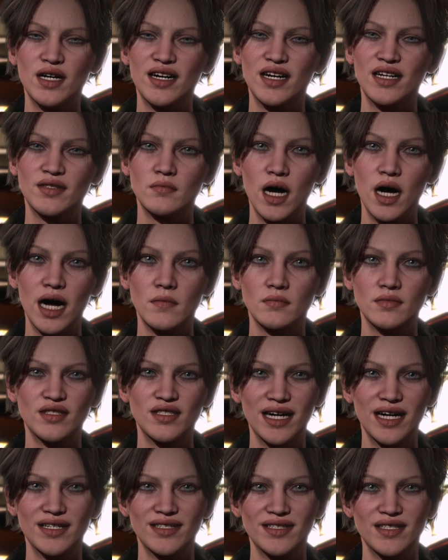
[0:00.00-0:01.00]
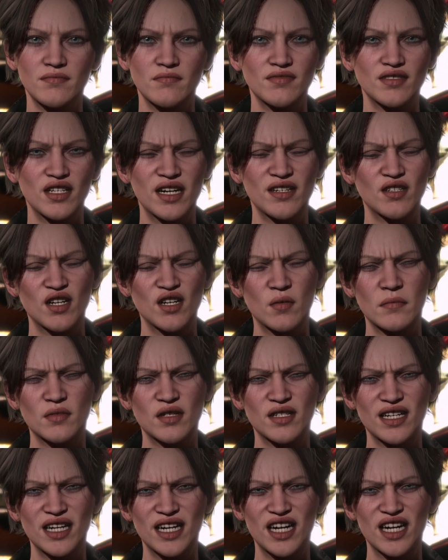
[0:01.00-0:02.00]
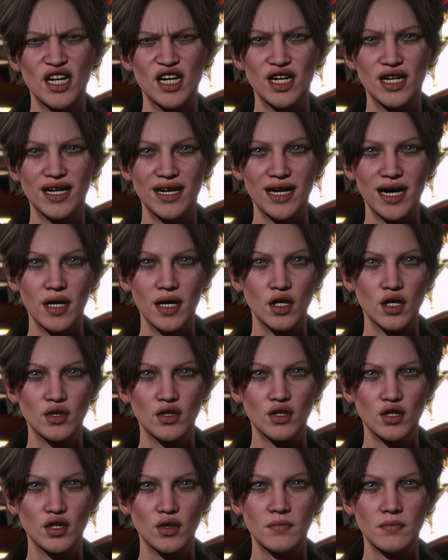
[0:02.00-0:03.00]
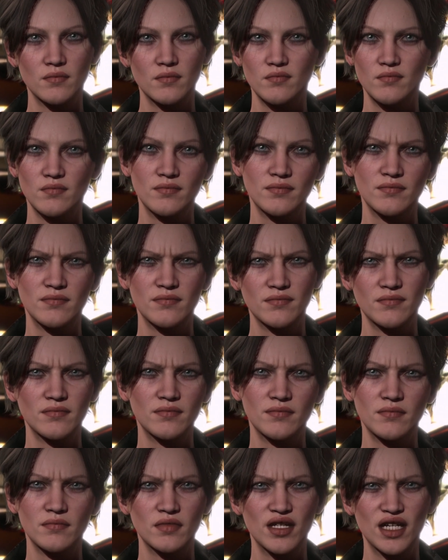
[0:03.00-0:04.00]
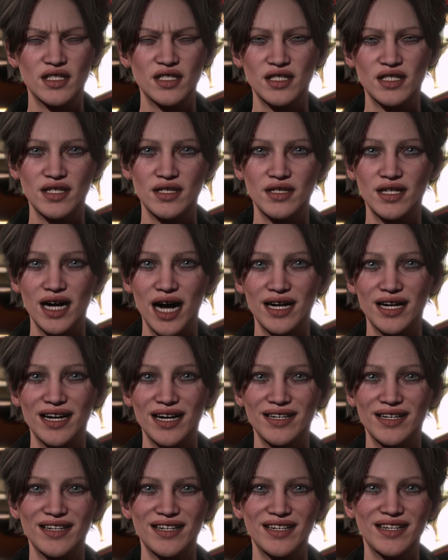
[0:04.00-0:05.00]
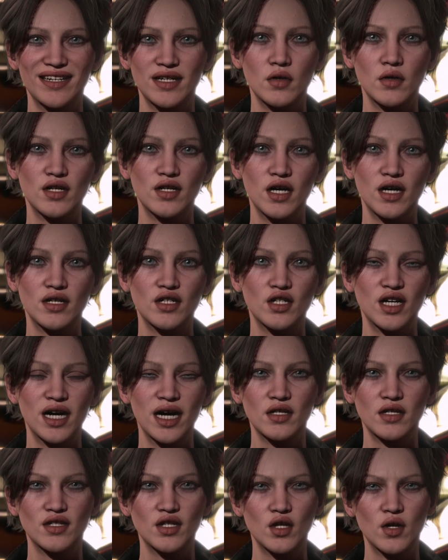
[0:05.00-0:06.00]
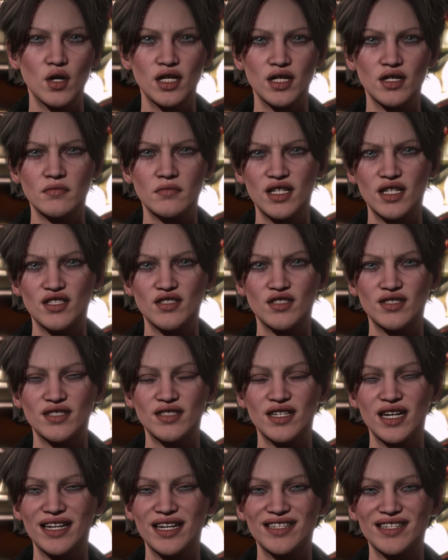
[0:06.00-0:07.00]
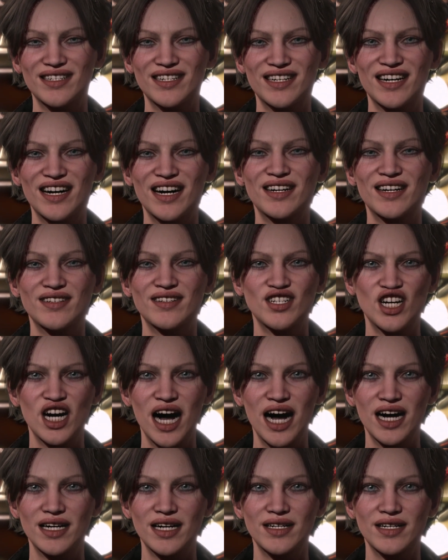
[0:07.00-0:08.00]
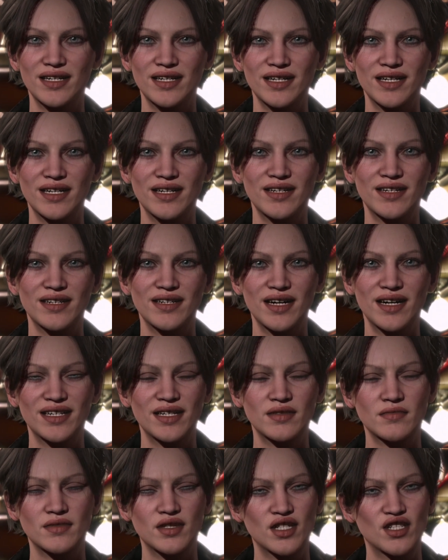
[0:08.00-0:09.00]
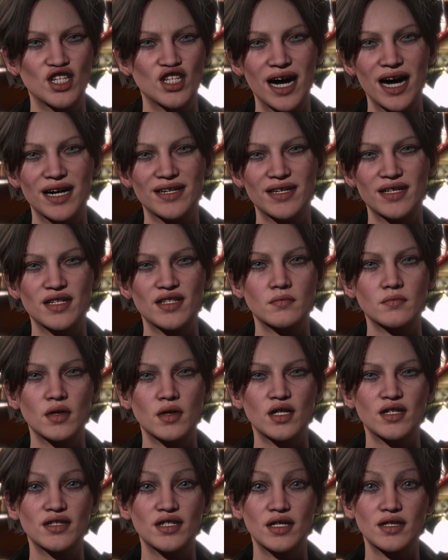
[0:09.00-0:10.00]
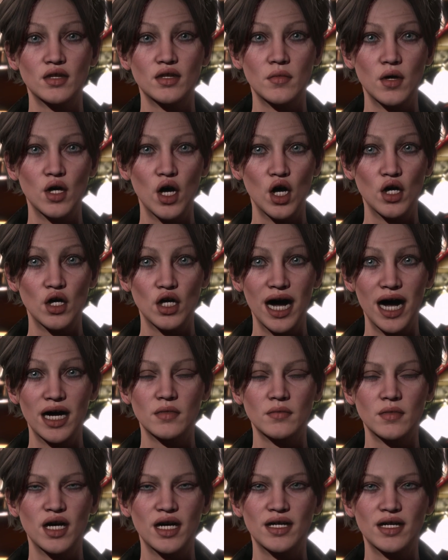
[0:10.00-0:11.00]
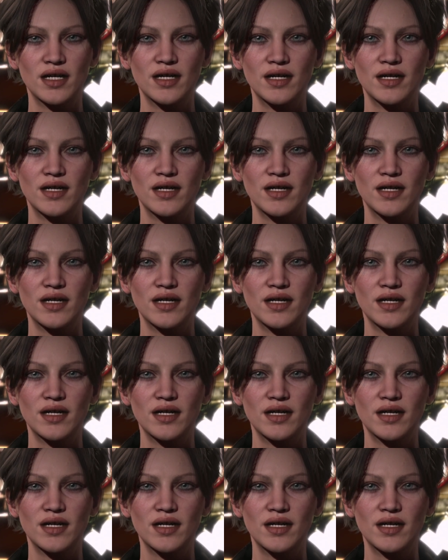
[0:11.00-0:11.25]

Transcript: one of these map sets and fit to your particular character. Now, this is kind of consistent with other Character Creator features like Skin Gen, in that the functionality is built into the program.